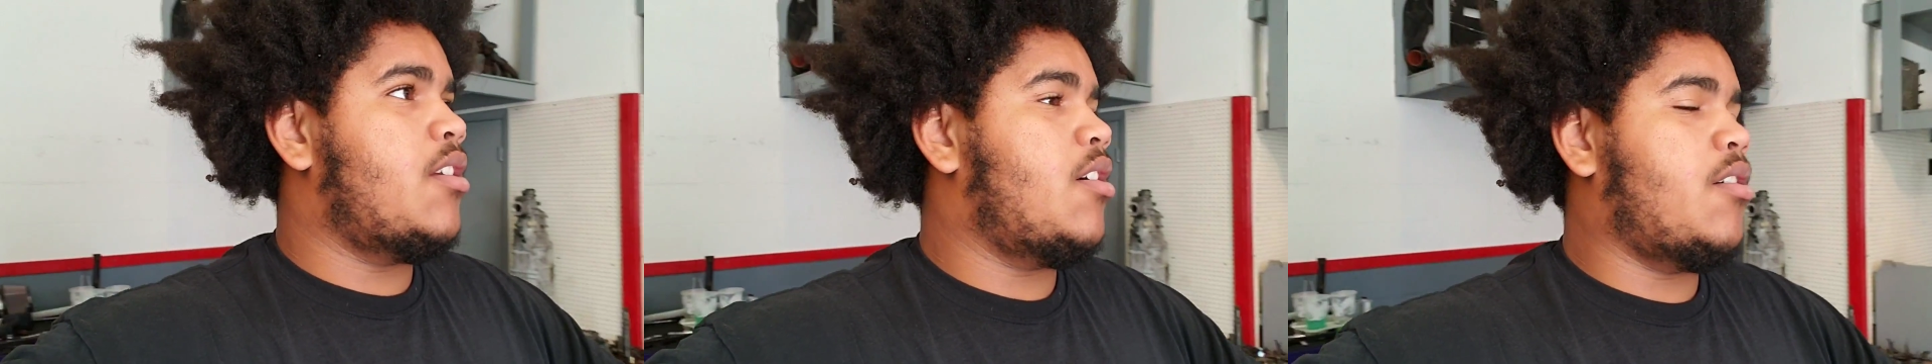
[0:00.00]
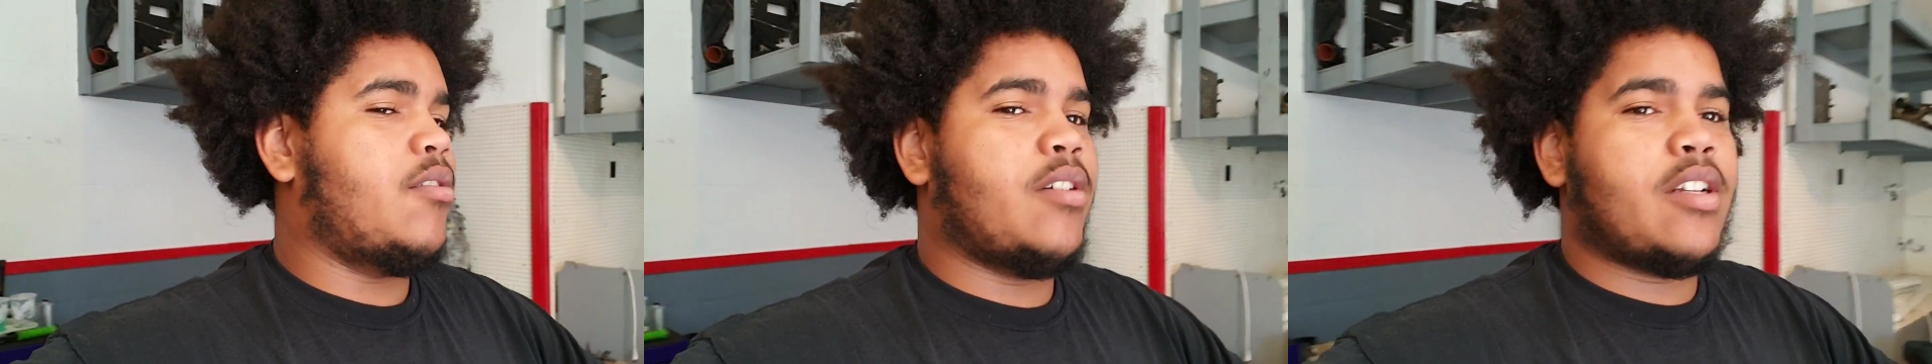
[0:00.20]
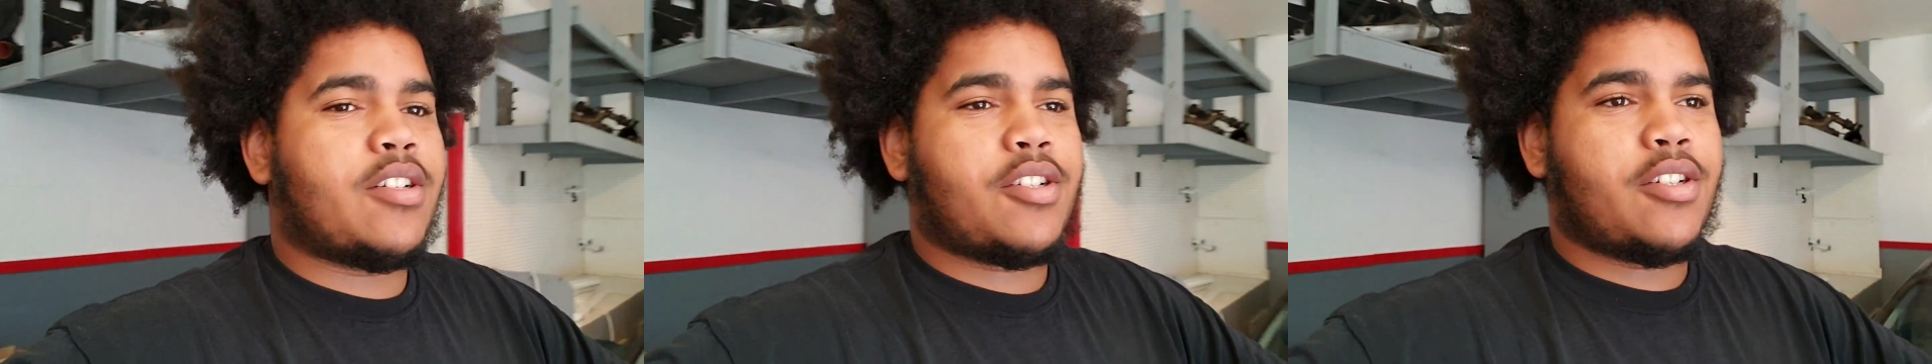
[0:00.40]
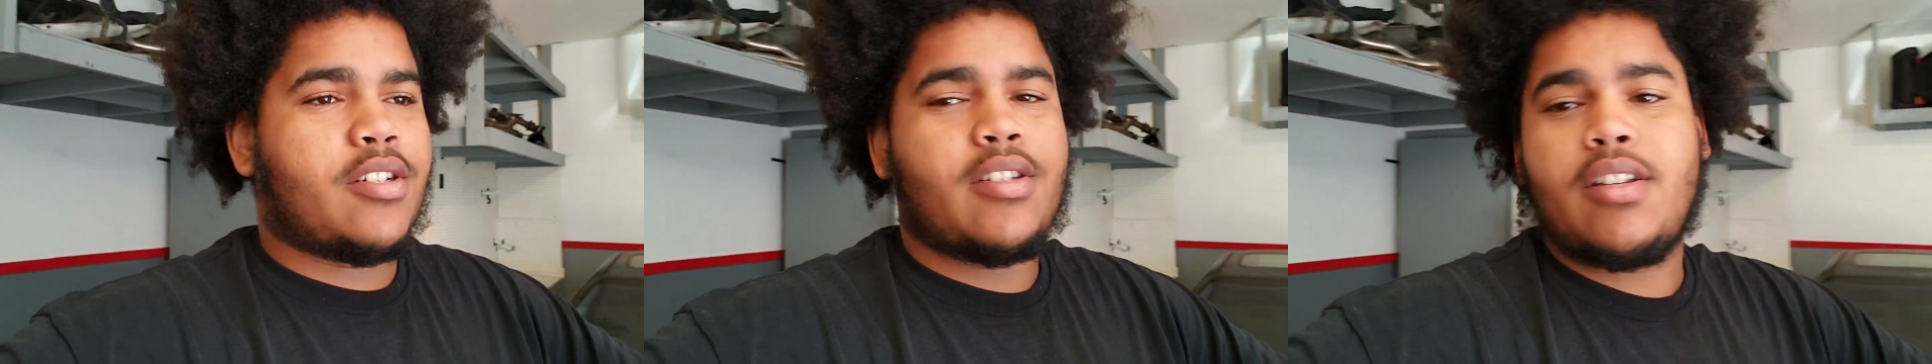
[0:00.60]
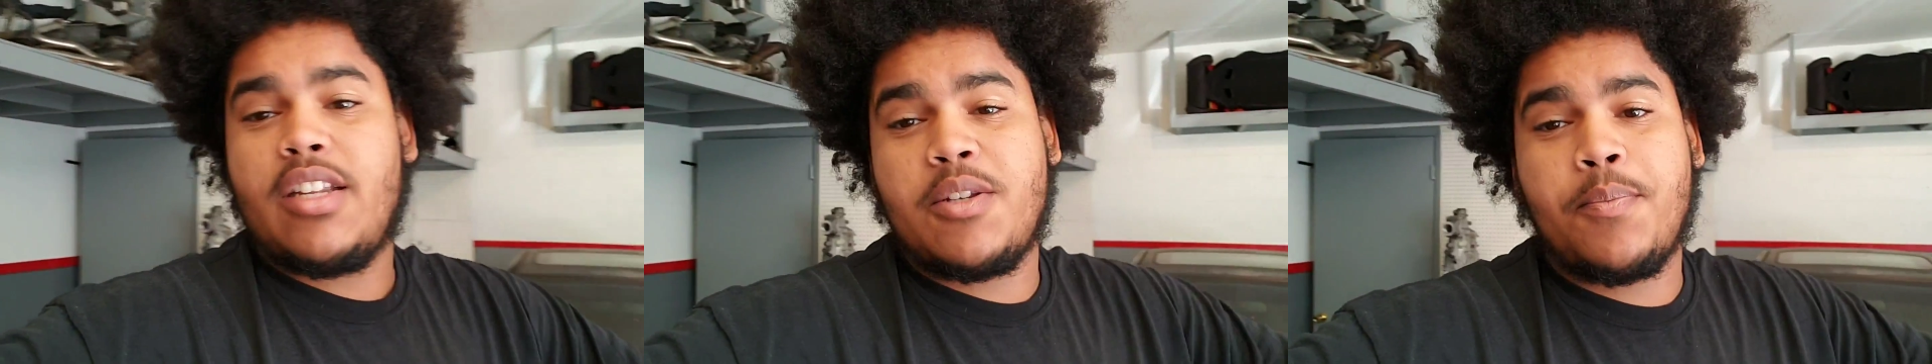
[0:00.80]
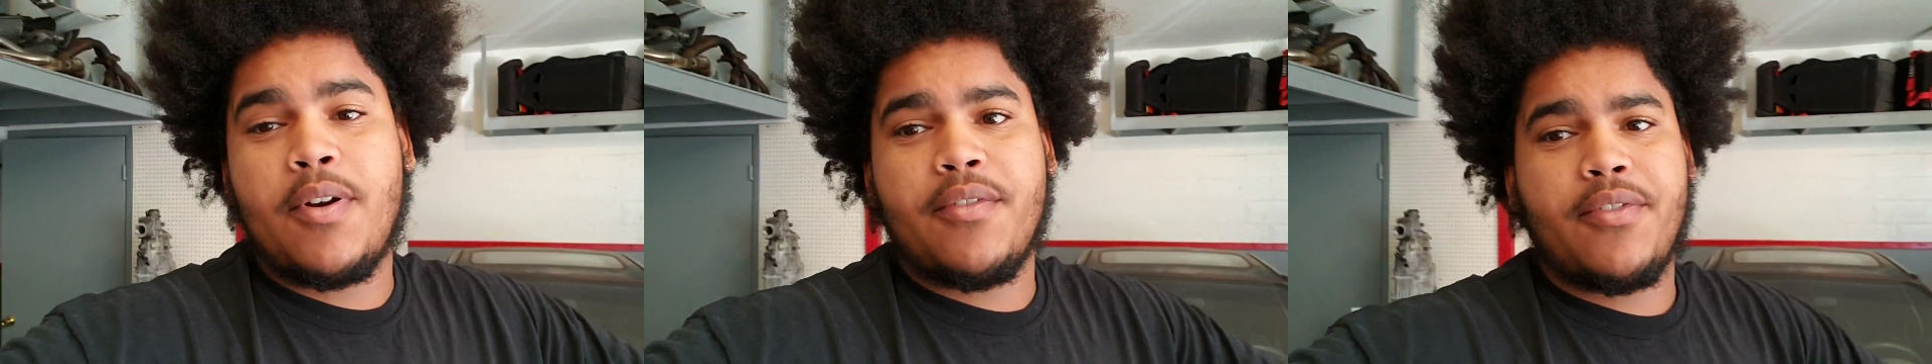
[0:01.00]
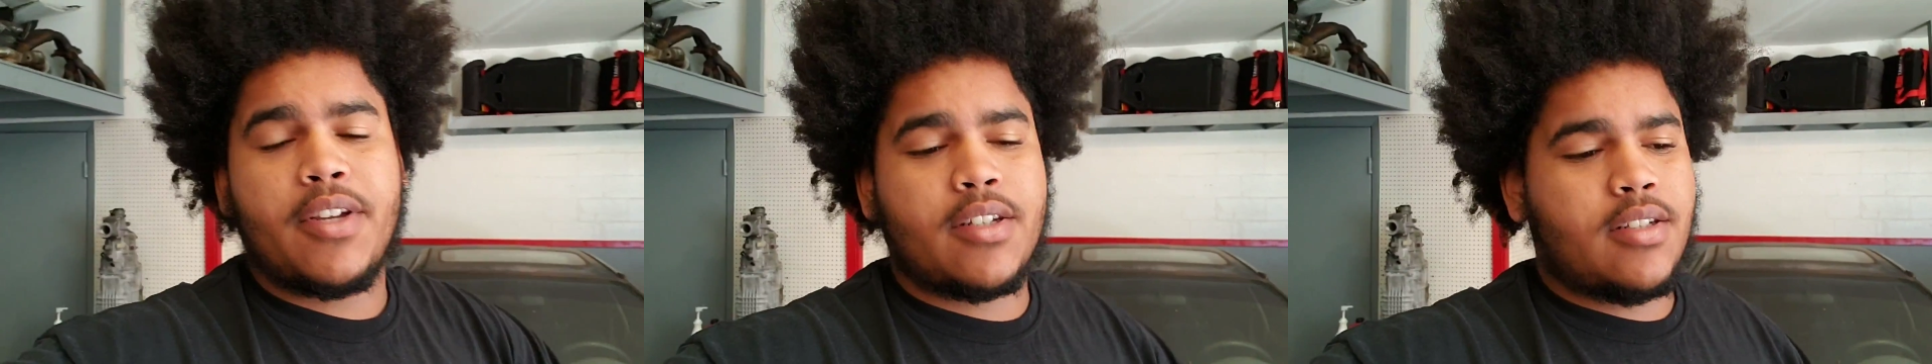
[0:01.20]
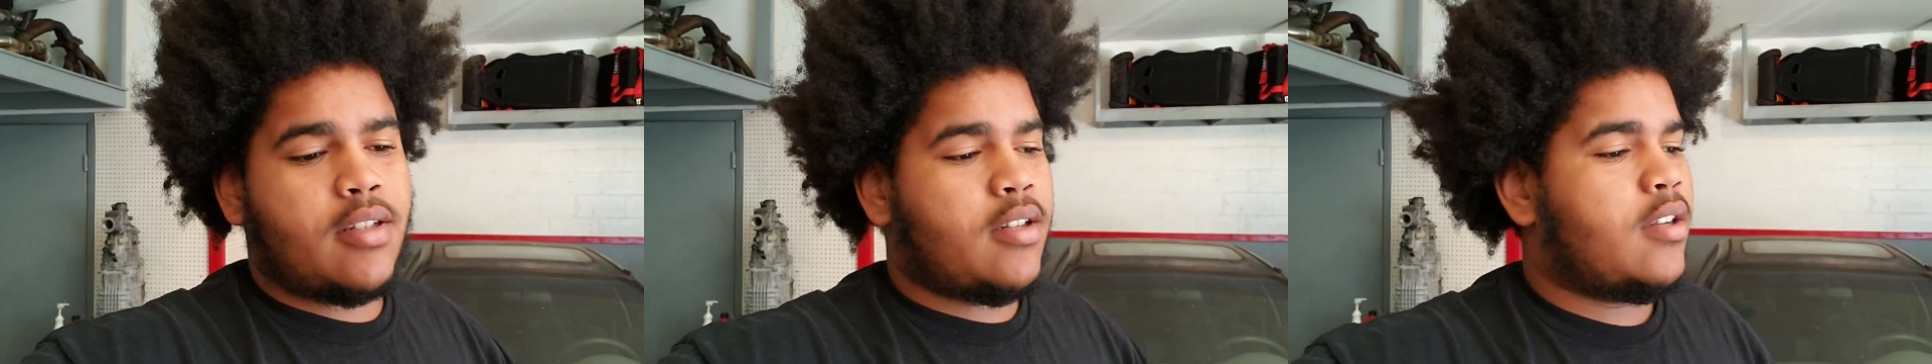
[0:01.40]
know, it's
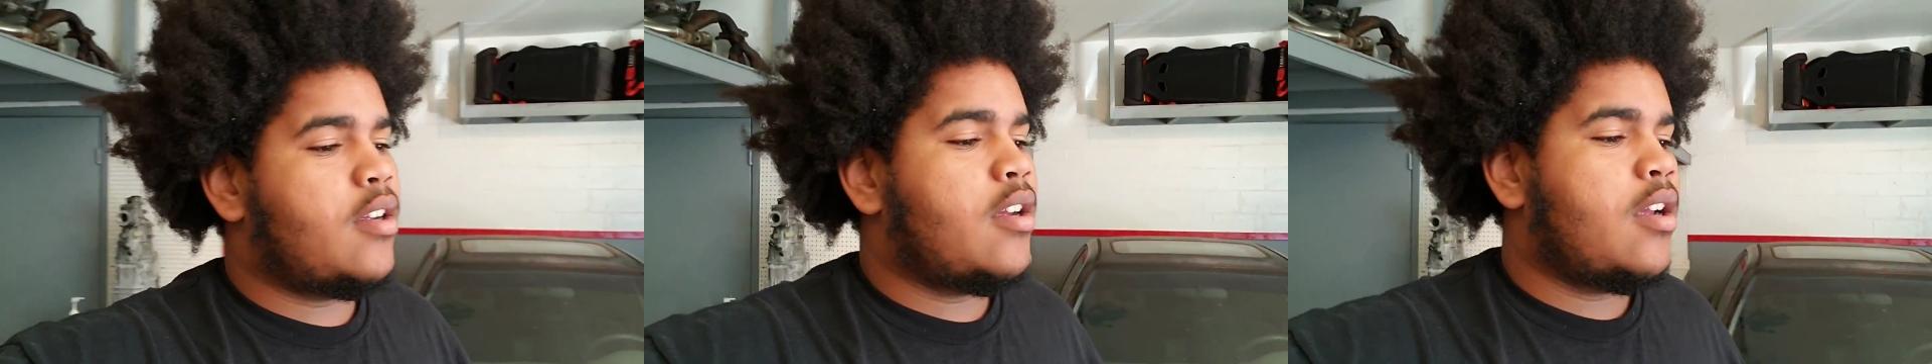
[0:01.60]
perfect.